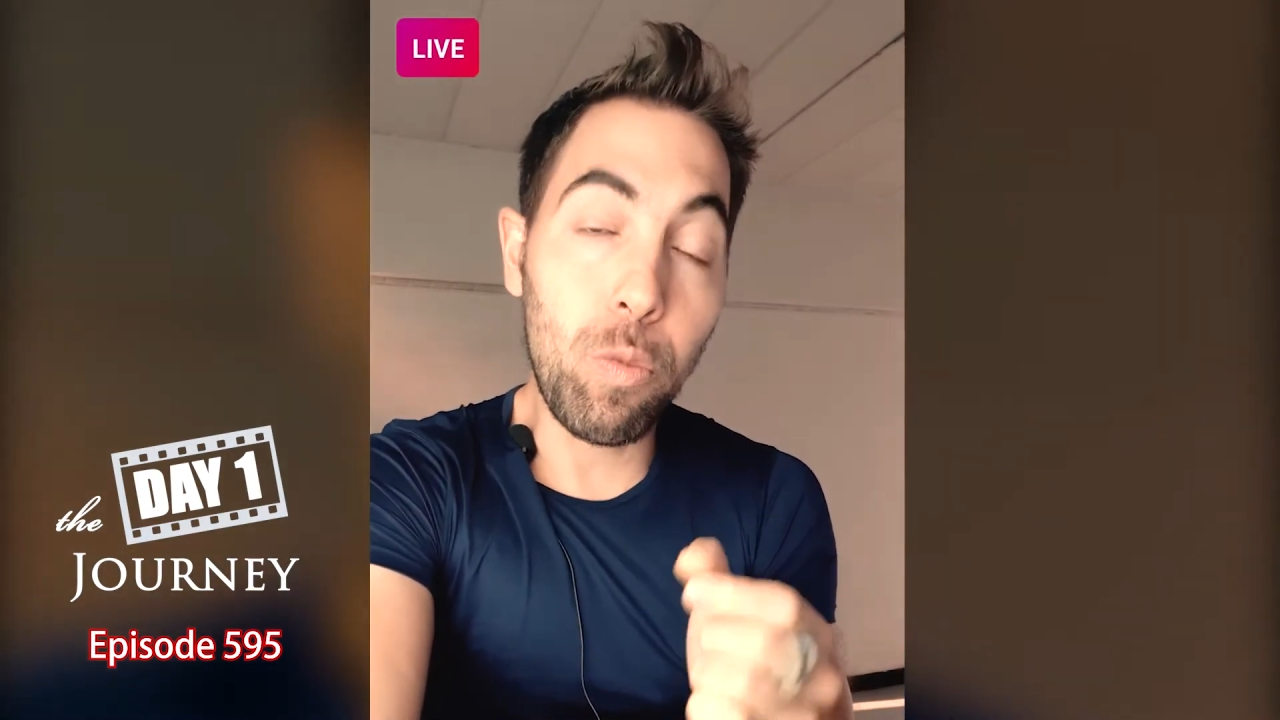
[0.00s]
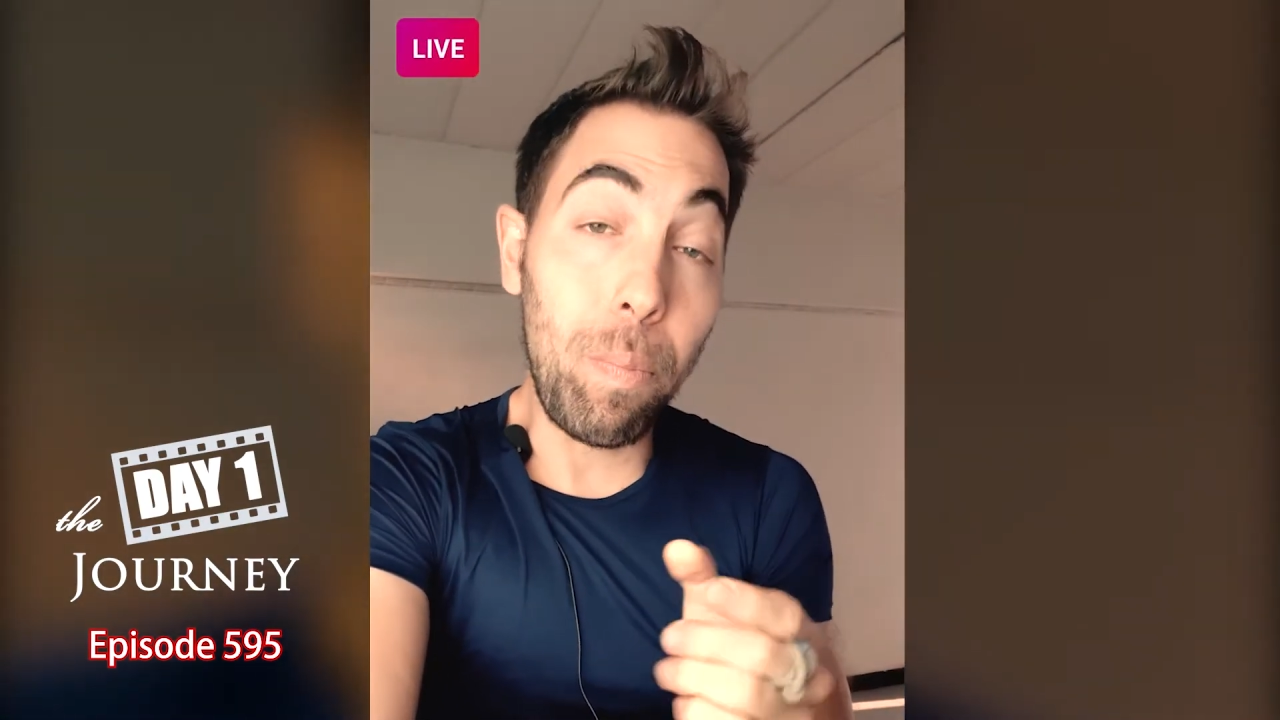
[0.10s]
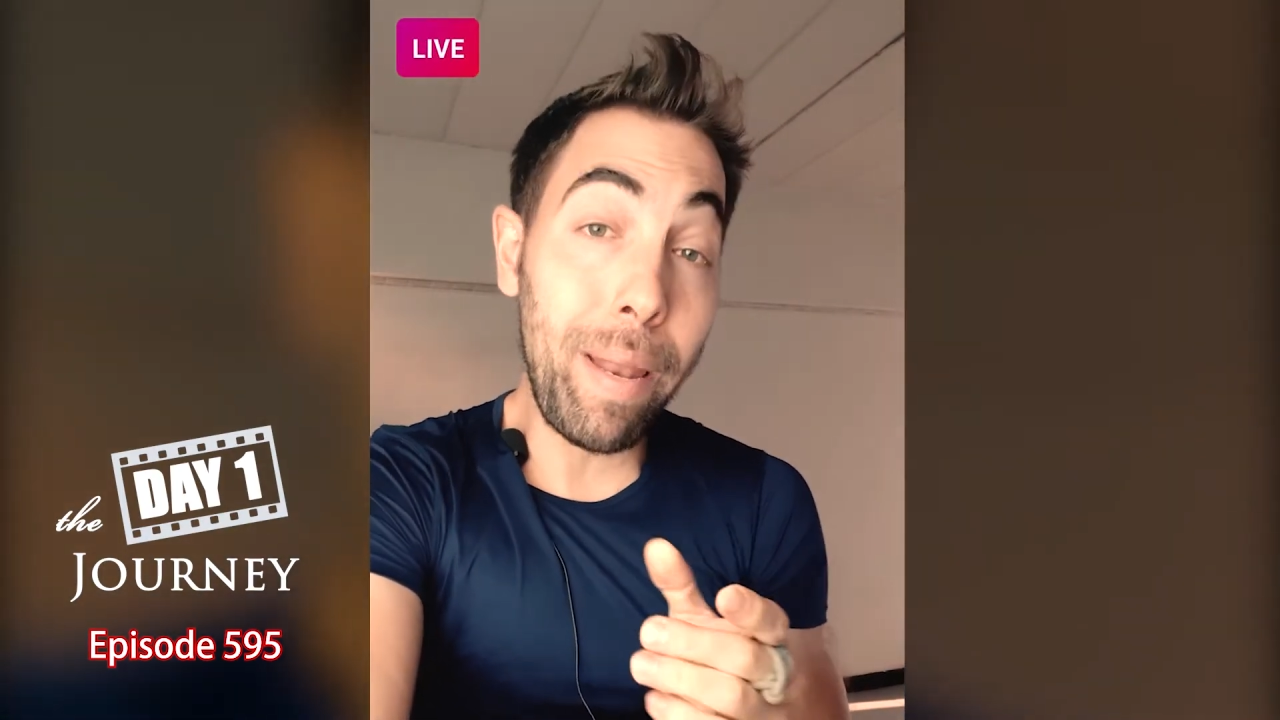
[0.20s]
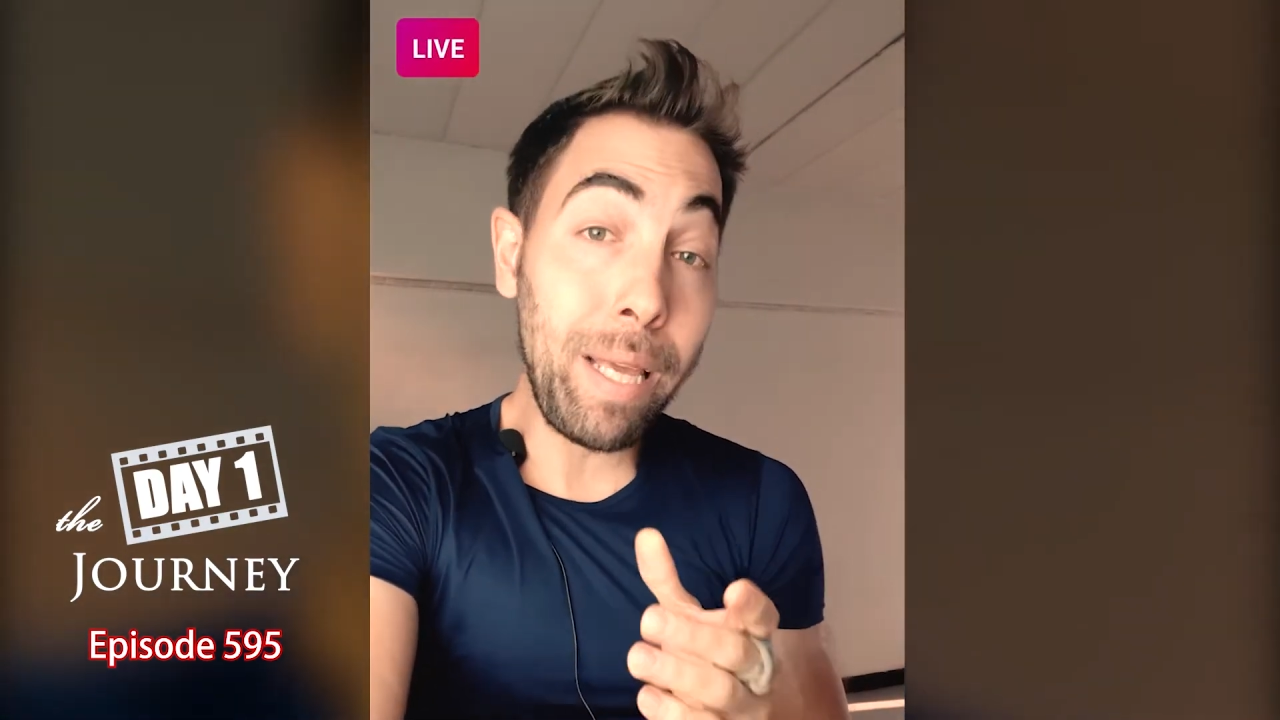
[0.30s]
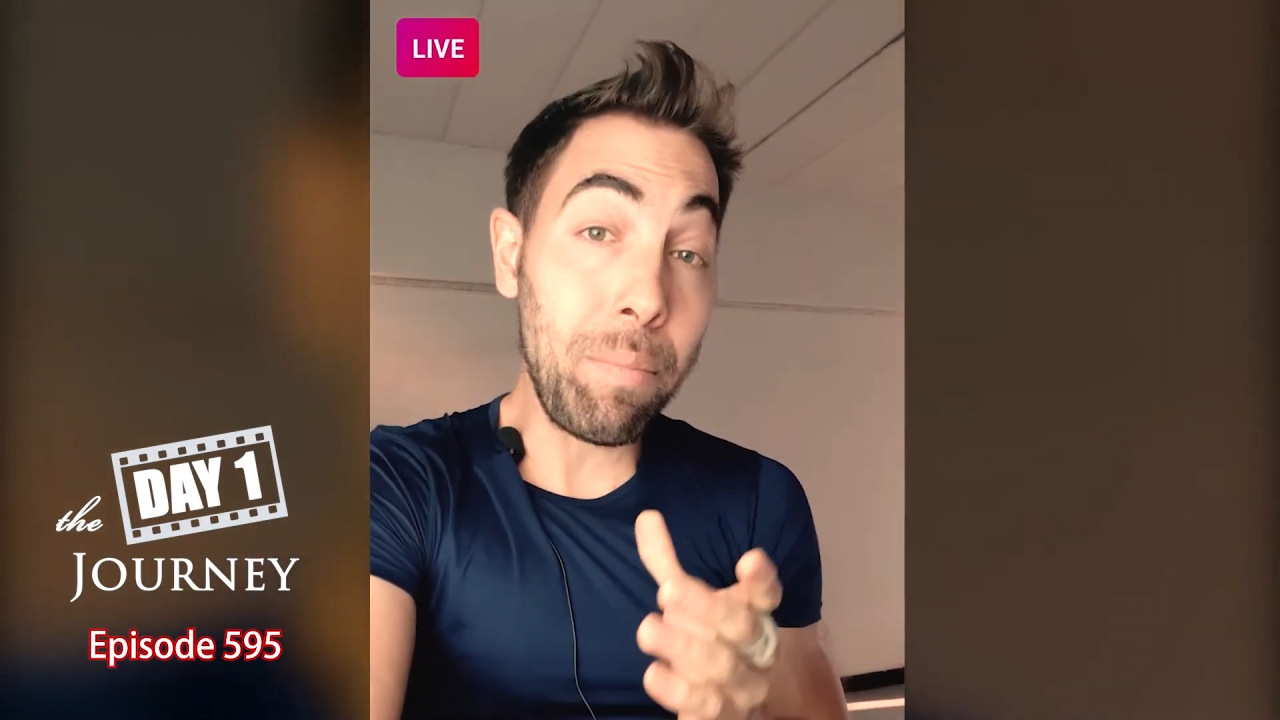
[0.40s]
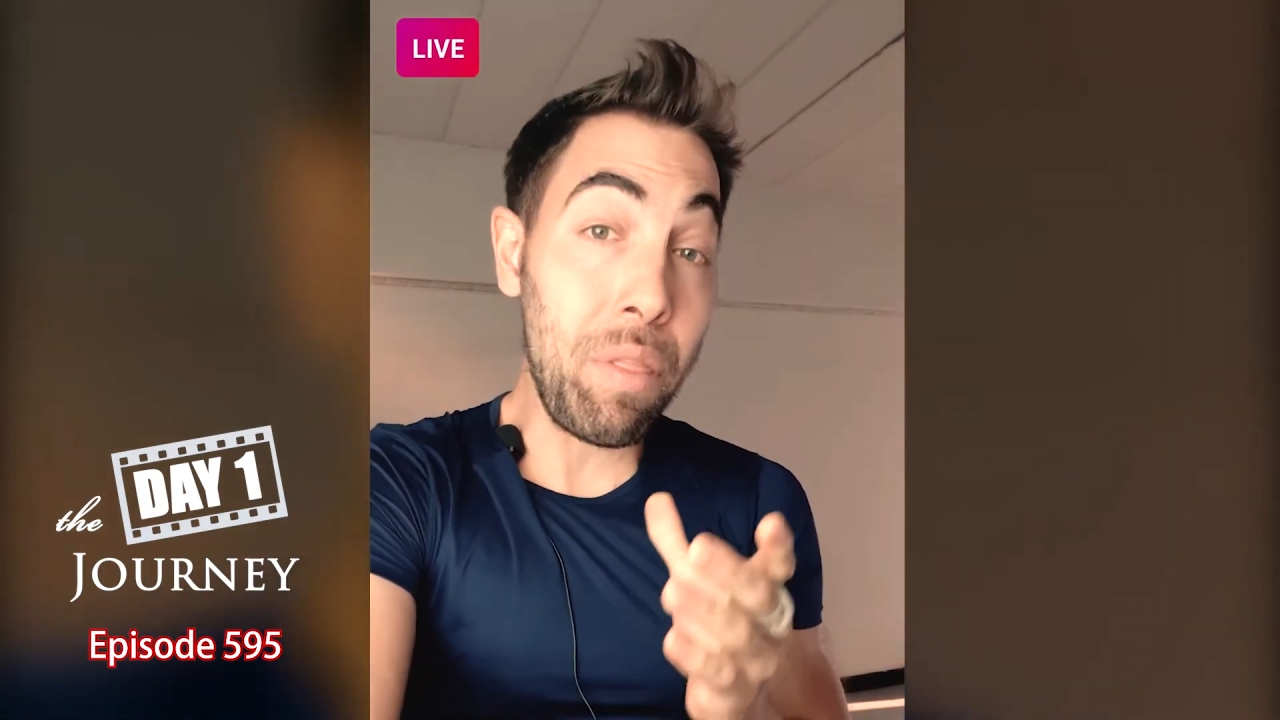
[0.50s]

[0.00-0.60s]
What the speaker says: to blame